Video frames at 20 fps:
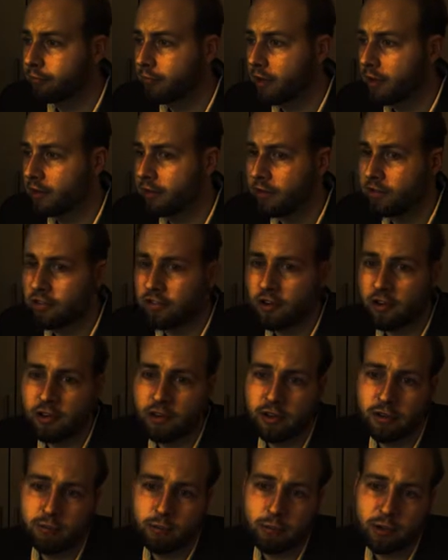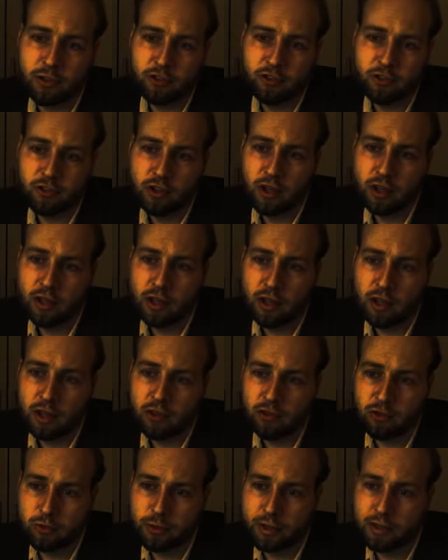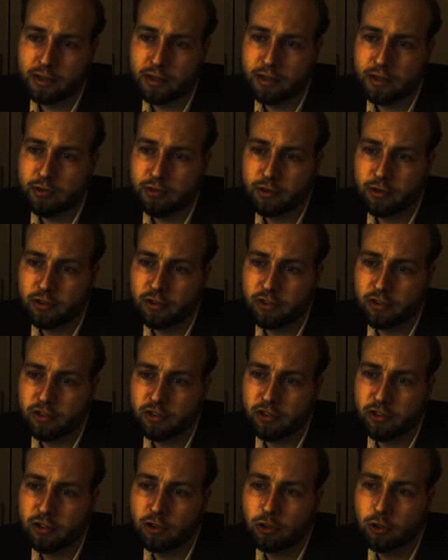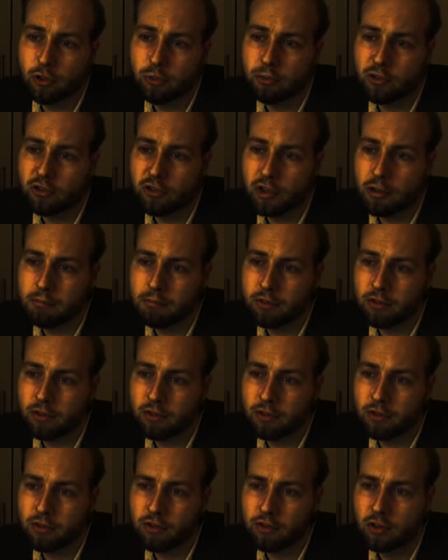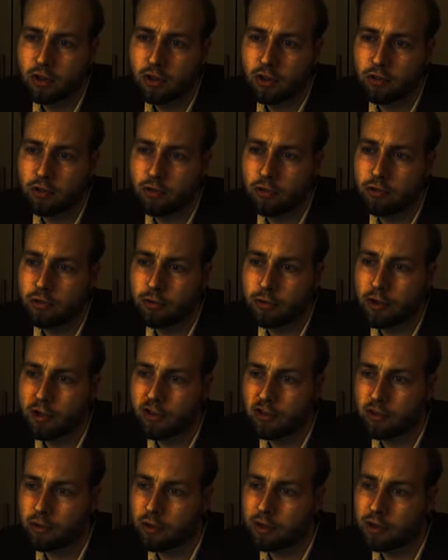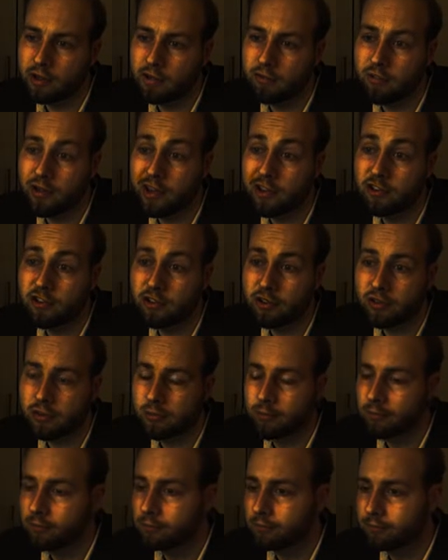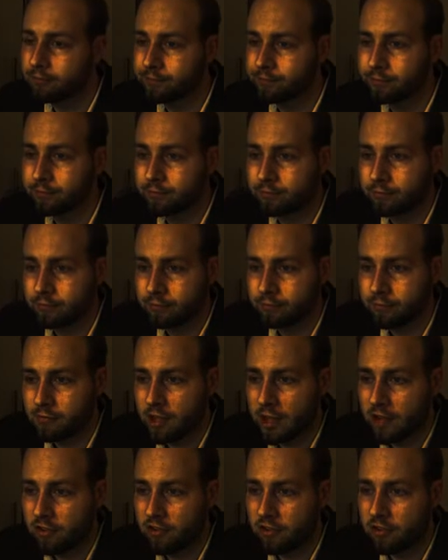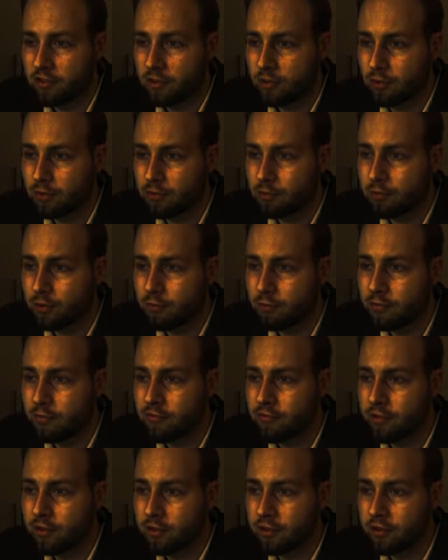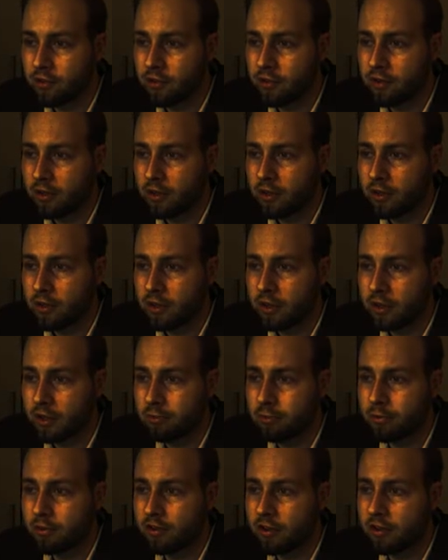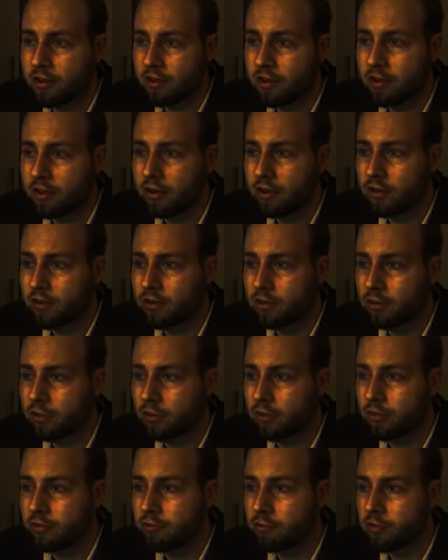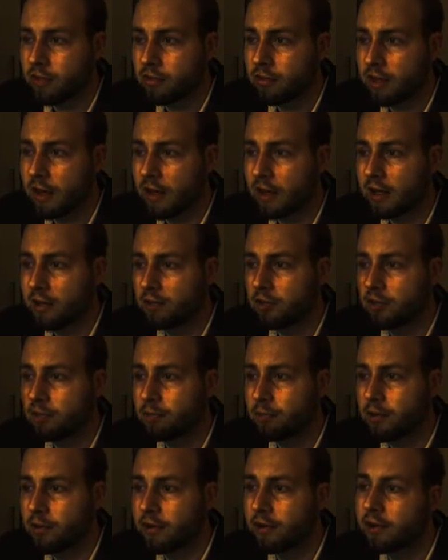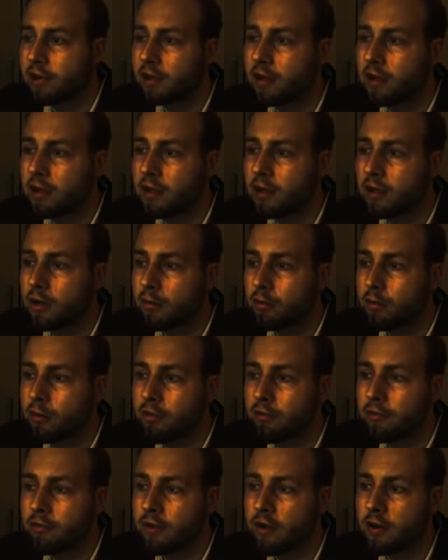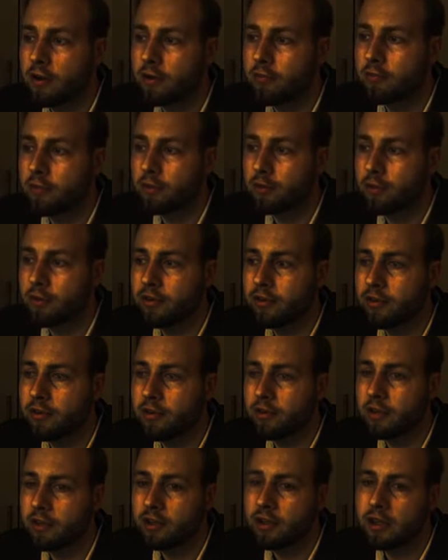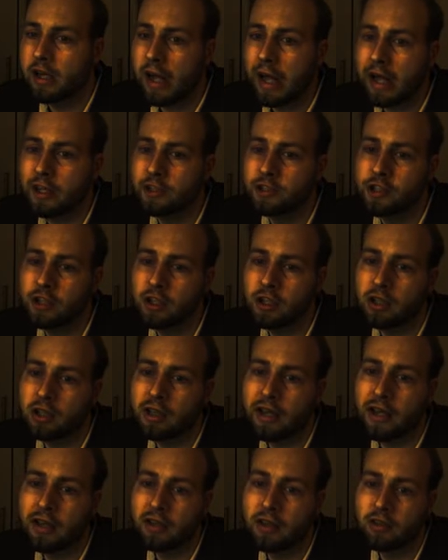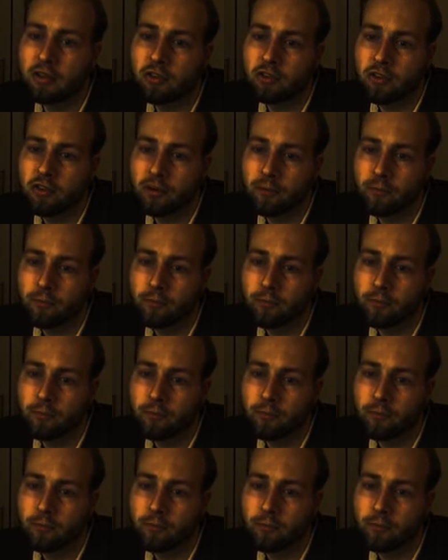and the study of which has already given such an enormous impetus to terrestrial invention. As it dawned upon me first, it presented a sort of metallic spider with five jointed, agile legs,